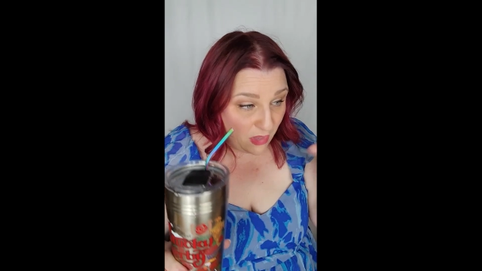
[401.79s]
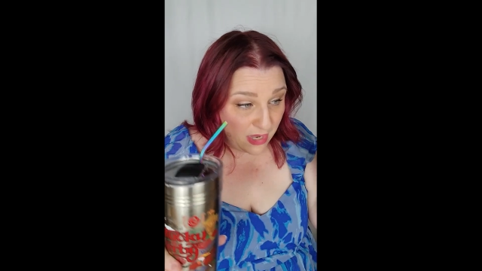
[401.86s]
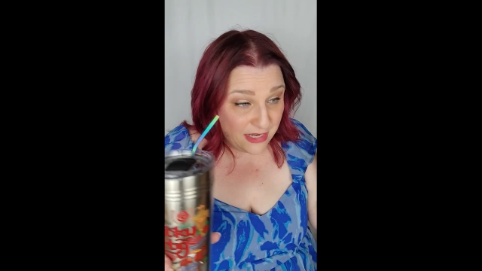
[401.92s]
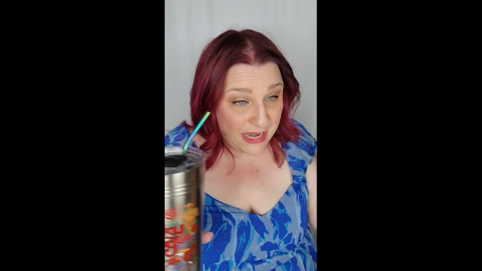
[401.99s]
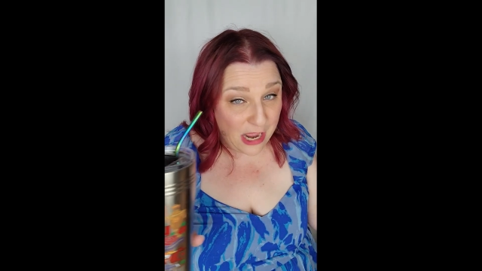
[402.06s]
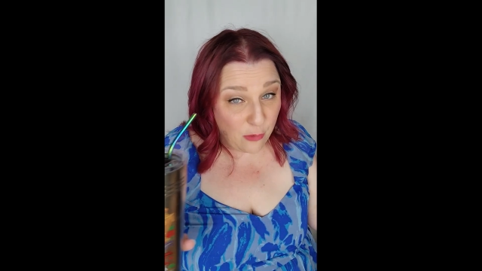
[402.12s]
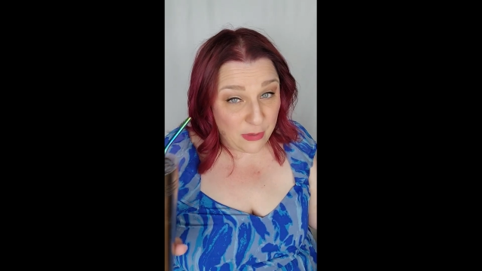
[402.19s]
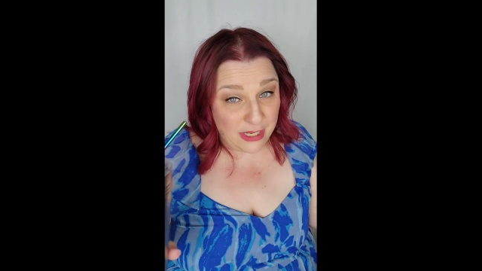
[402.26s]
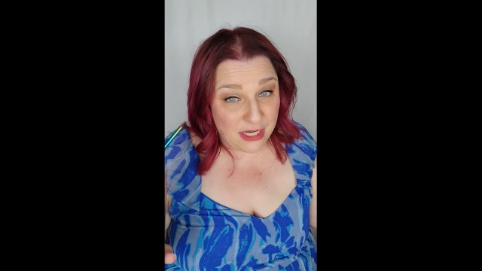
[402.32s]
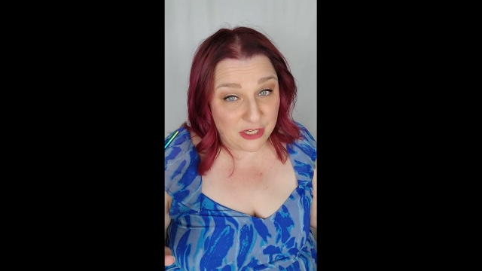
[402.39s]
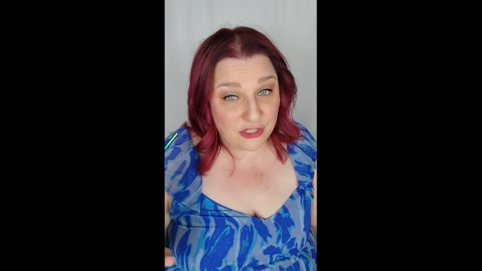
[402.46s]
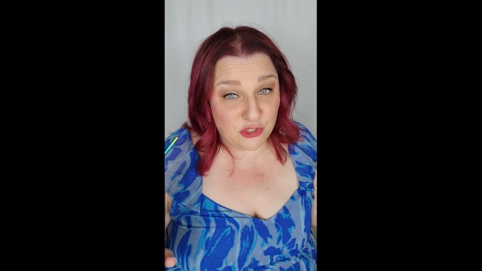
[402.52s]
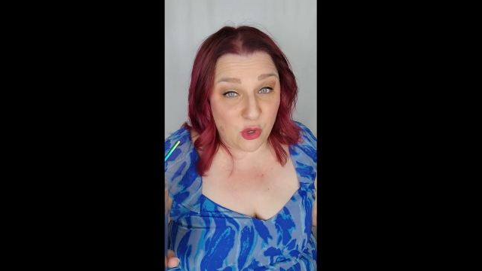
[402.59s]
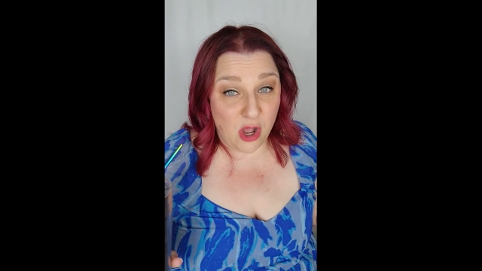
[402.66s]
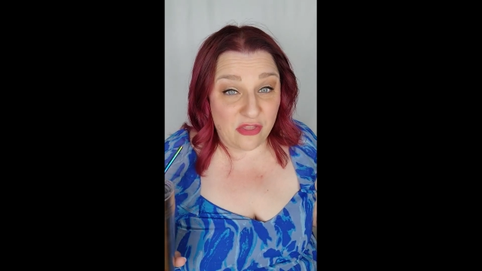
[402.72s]
Now we get
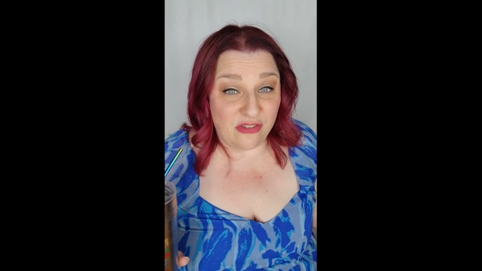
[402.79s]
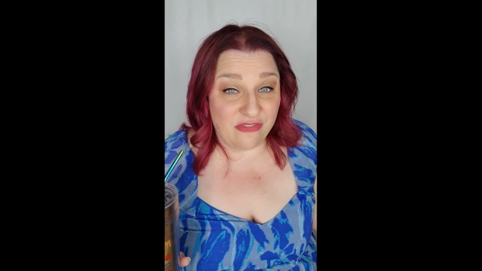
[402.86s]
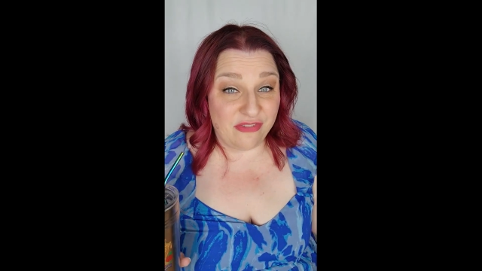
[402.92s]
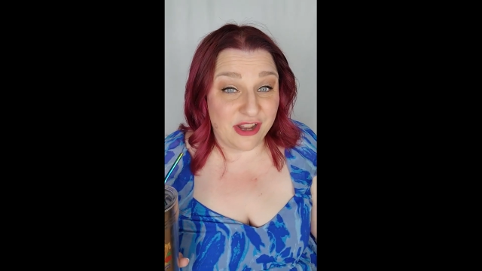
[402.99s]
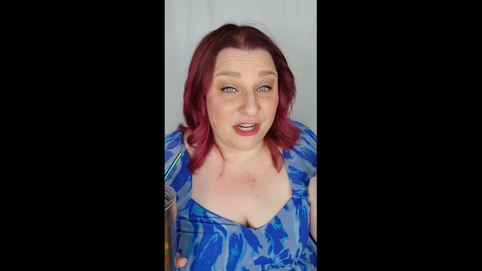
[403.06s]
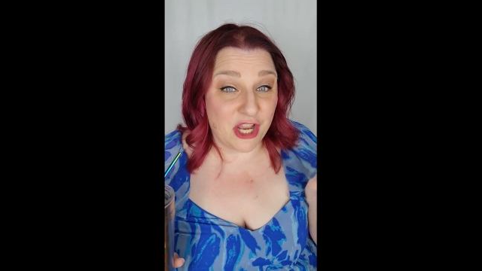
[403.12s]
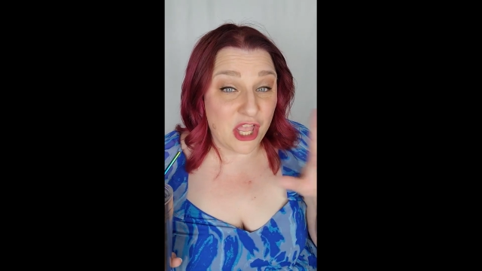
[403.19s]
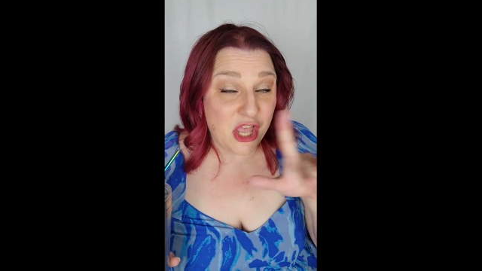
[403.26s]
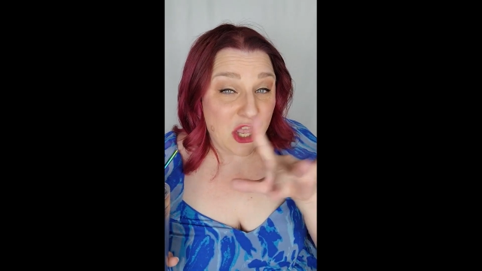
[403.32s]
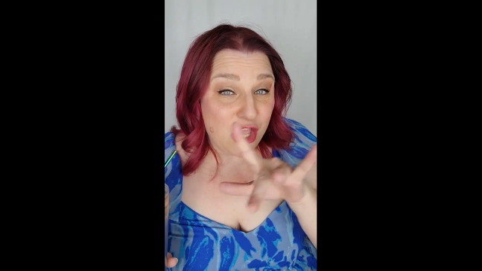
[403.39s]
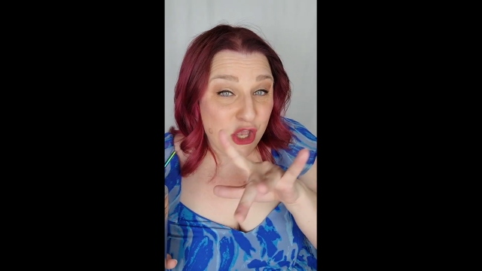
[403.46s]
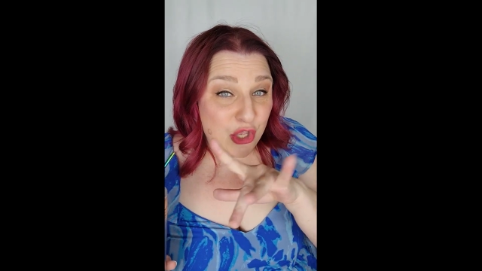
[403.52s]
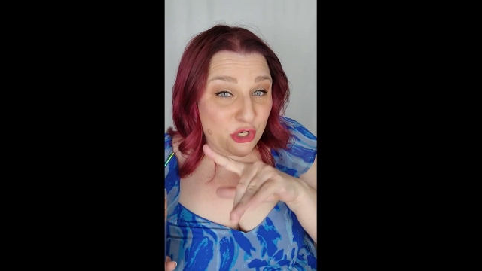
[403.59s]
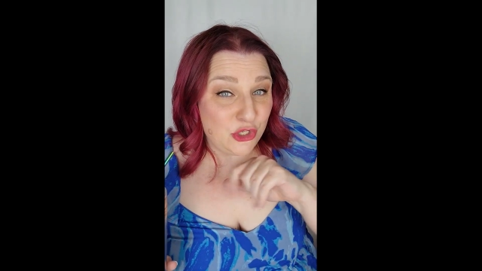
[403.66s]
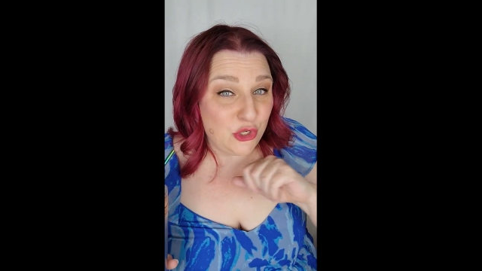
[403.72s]
into all the fun
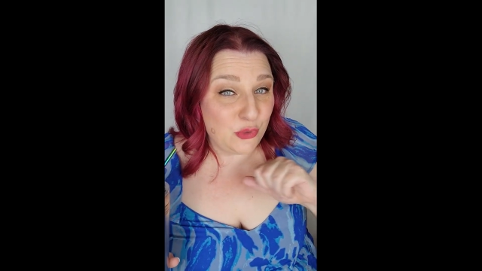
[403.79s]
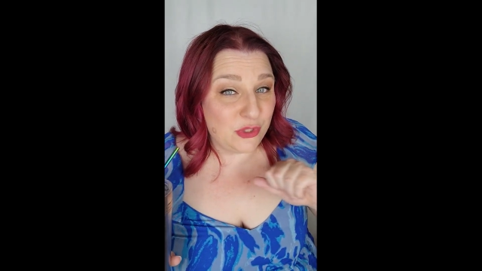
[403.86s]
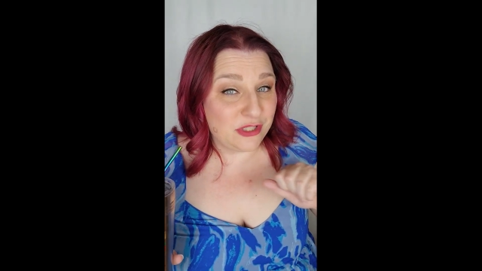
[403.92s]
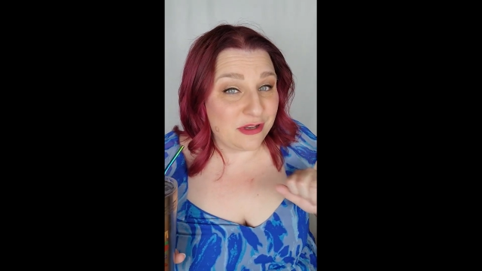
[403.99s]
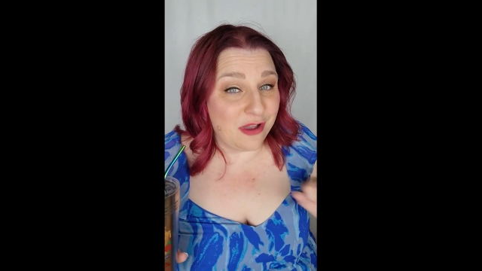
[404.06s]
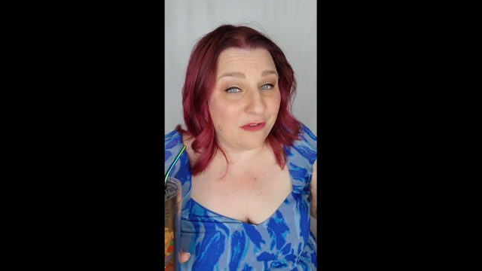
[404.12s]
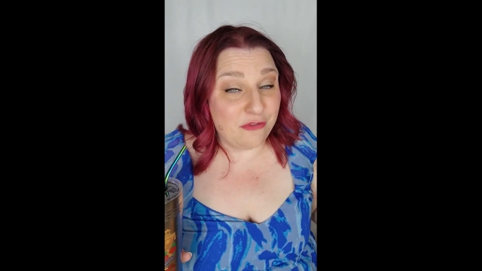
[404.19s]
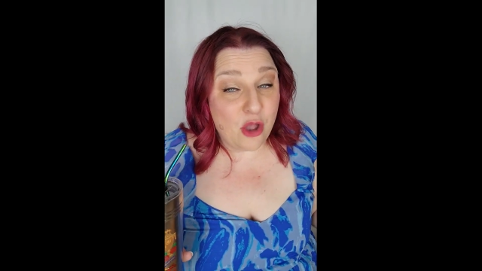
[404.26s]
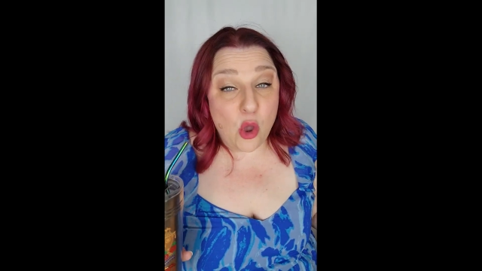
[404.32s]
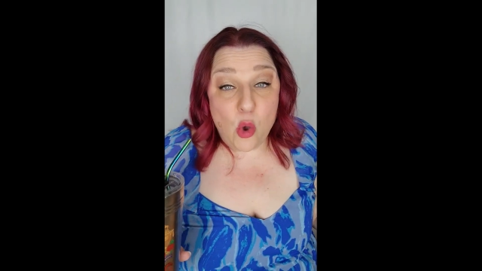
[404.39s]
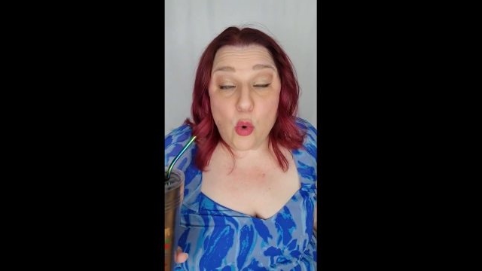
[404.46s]
new stuff.